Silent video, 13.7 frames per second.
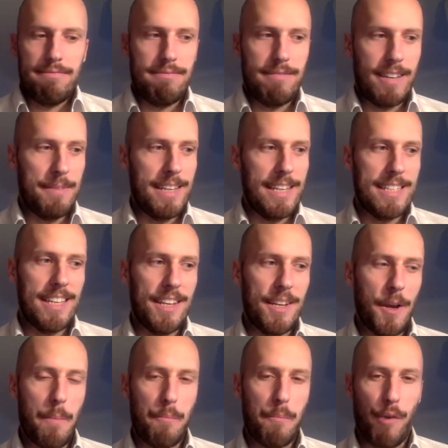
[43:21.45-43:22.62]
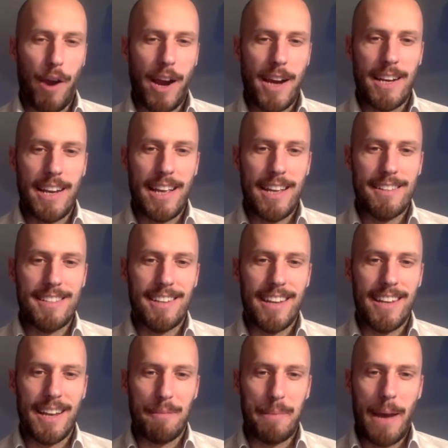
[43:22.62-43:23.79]
i mean it's a no-brainer now to
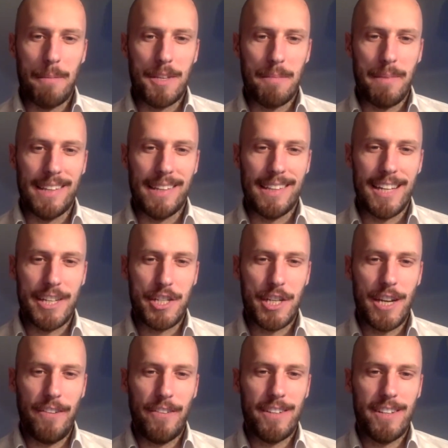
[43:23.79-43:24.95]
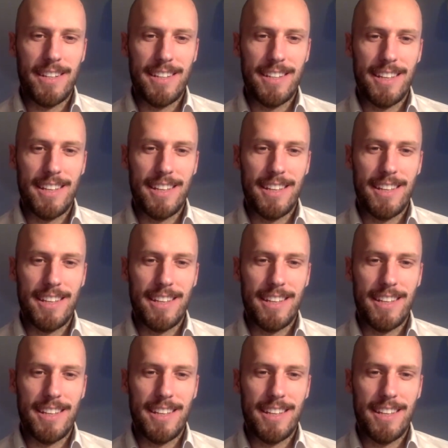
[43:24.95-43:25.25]
like be able to make that shift